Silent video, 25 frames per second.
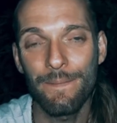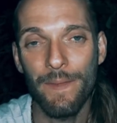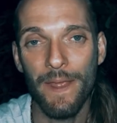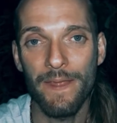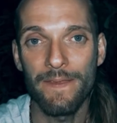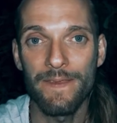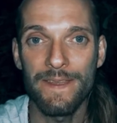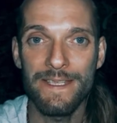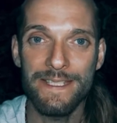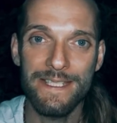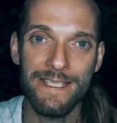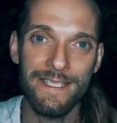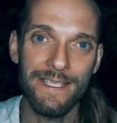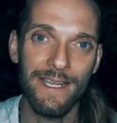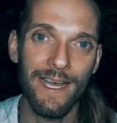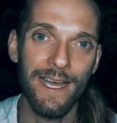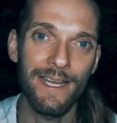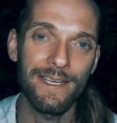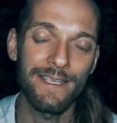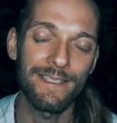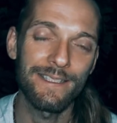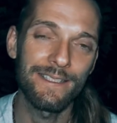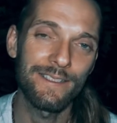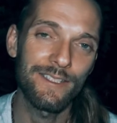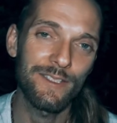And this
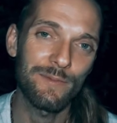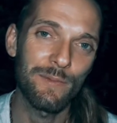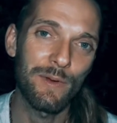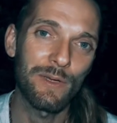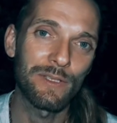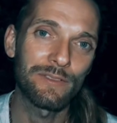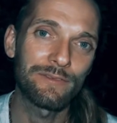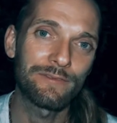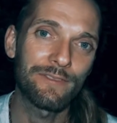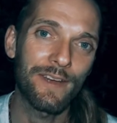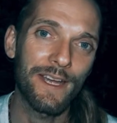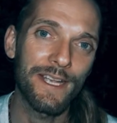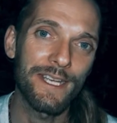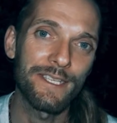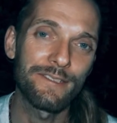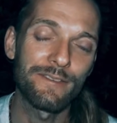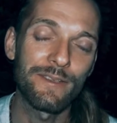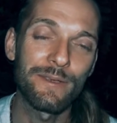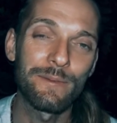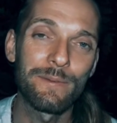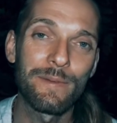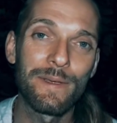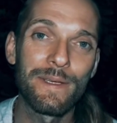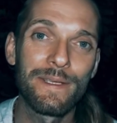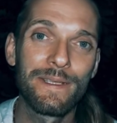started a small fire
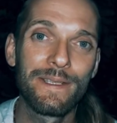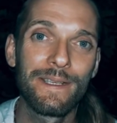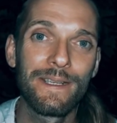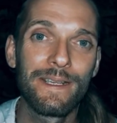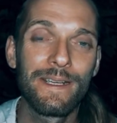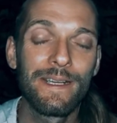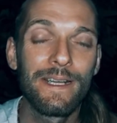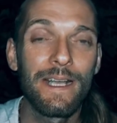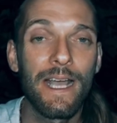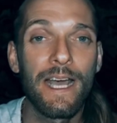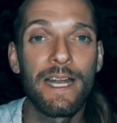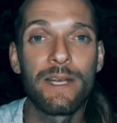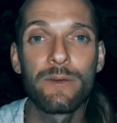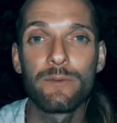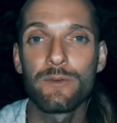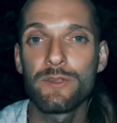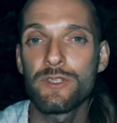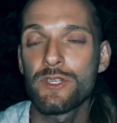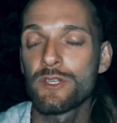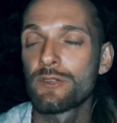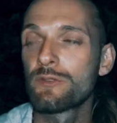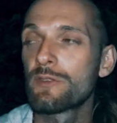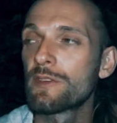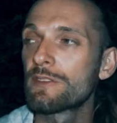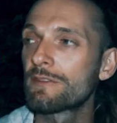in me. And it was
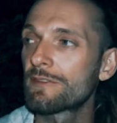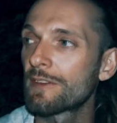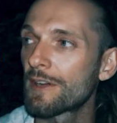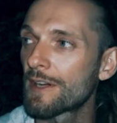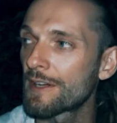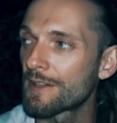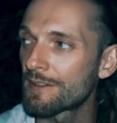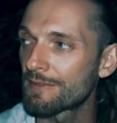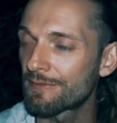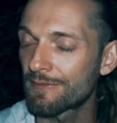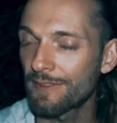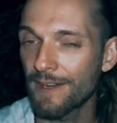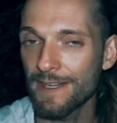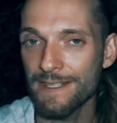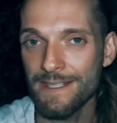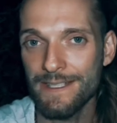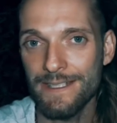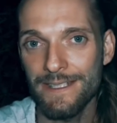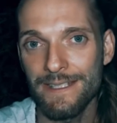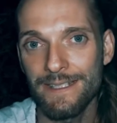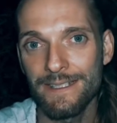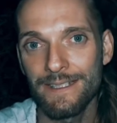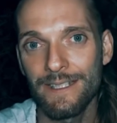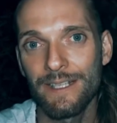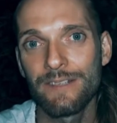during further
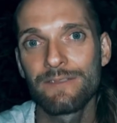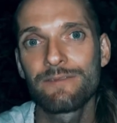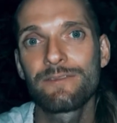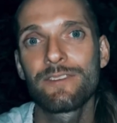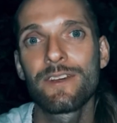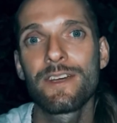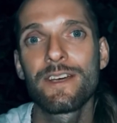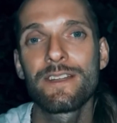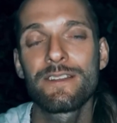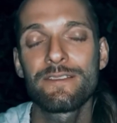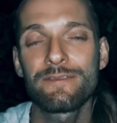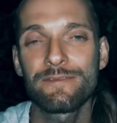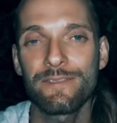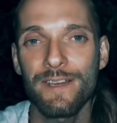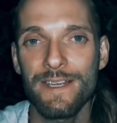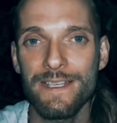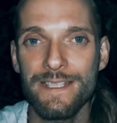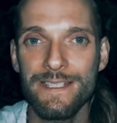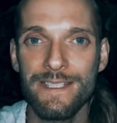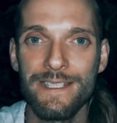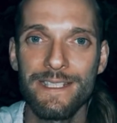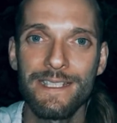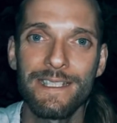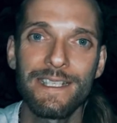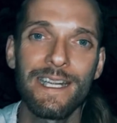fasting,
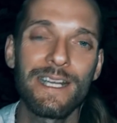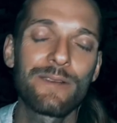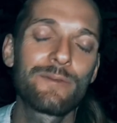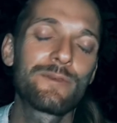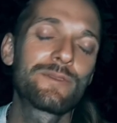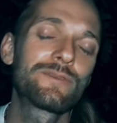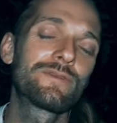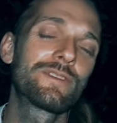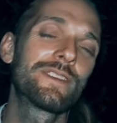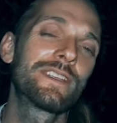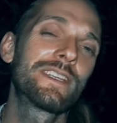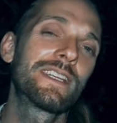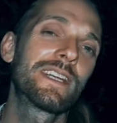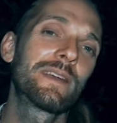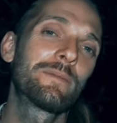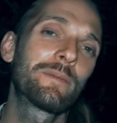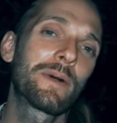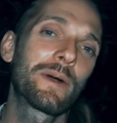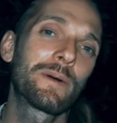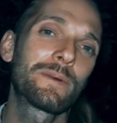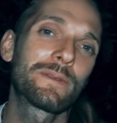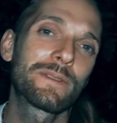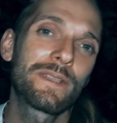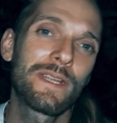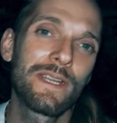and I was reading
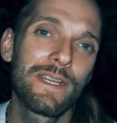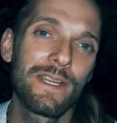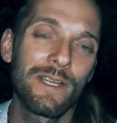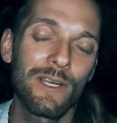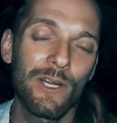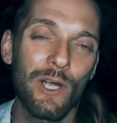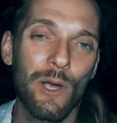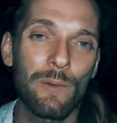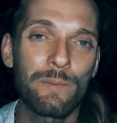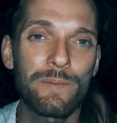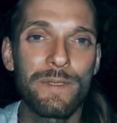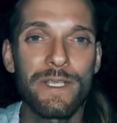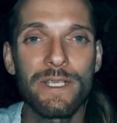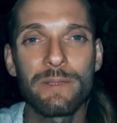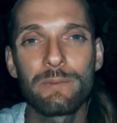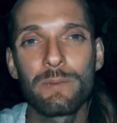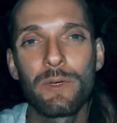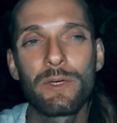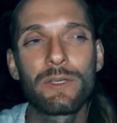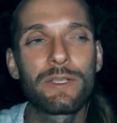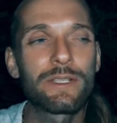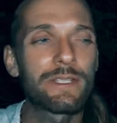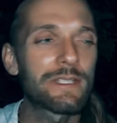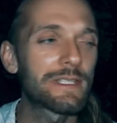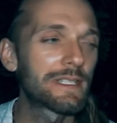about Coptic
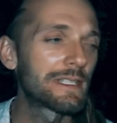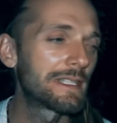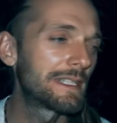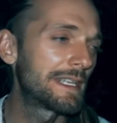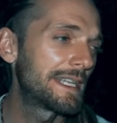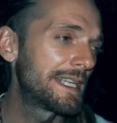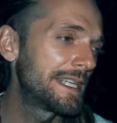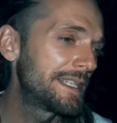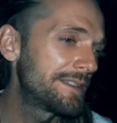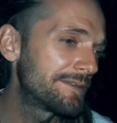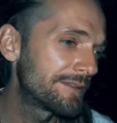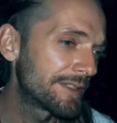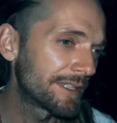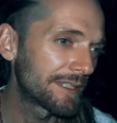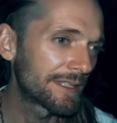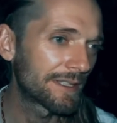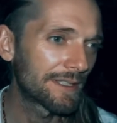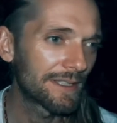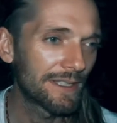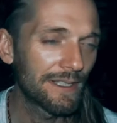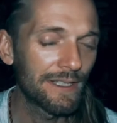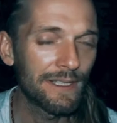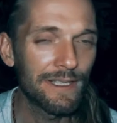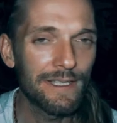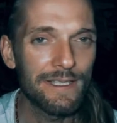monks and hearing
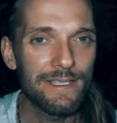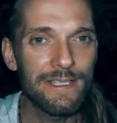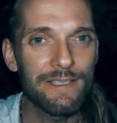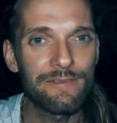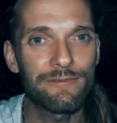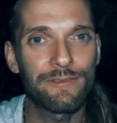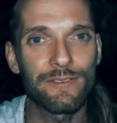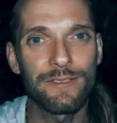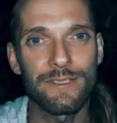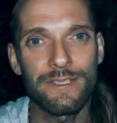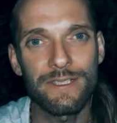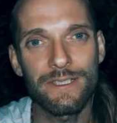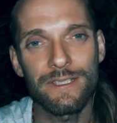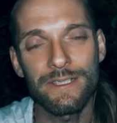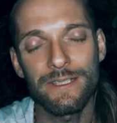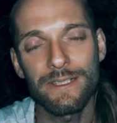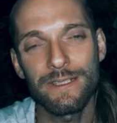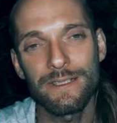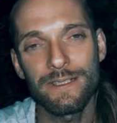different